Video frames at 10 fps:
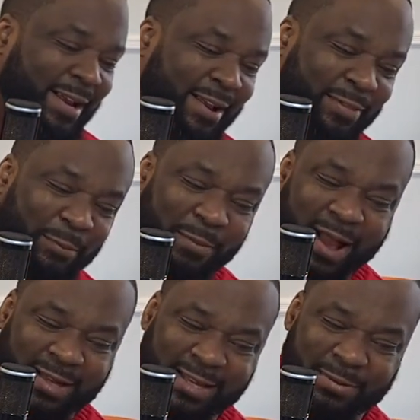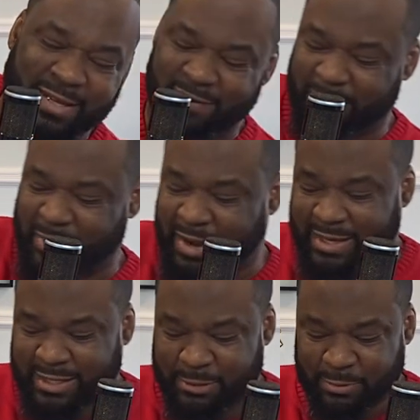The box top is heavy, but I
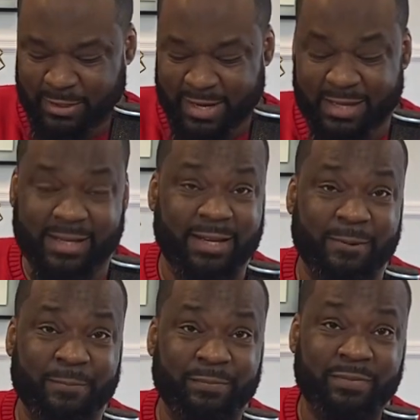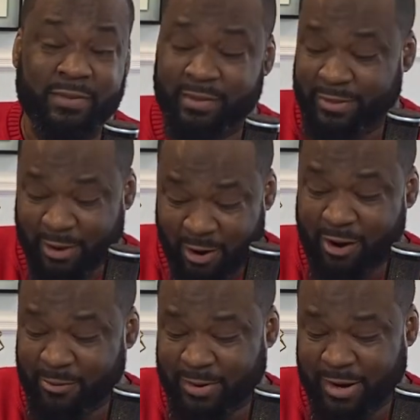guess it's protecting the
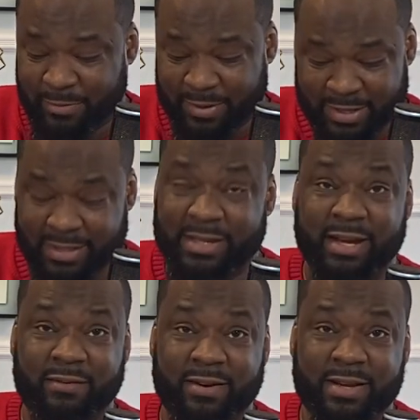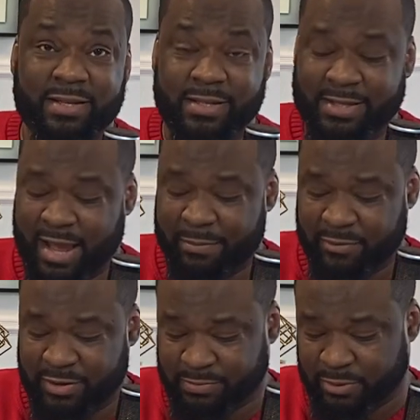hardware, because here it is. This is the Apple
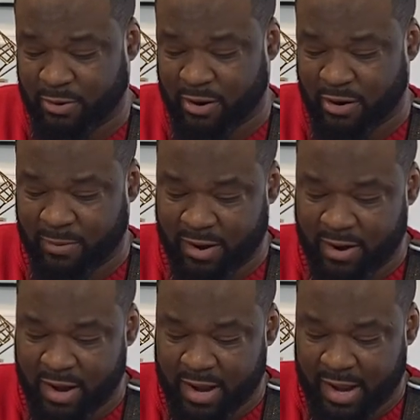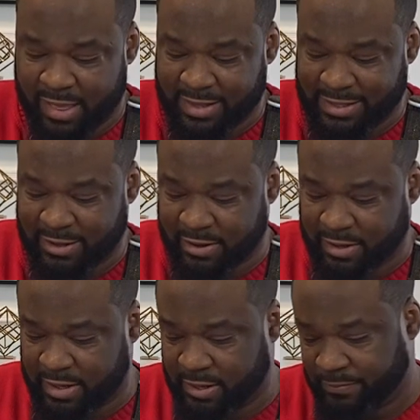Vision Pro hardware, and this
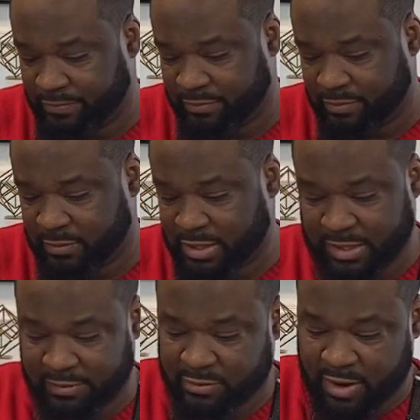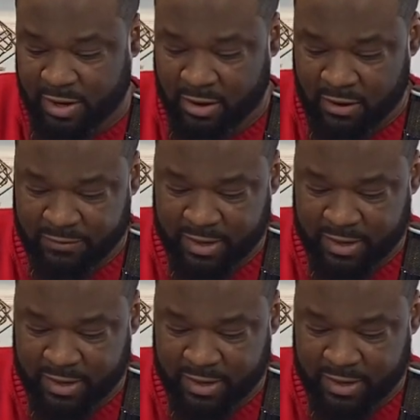literally just lifts right off.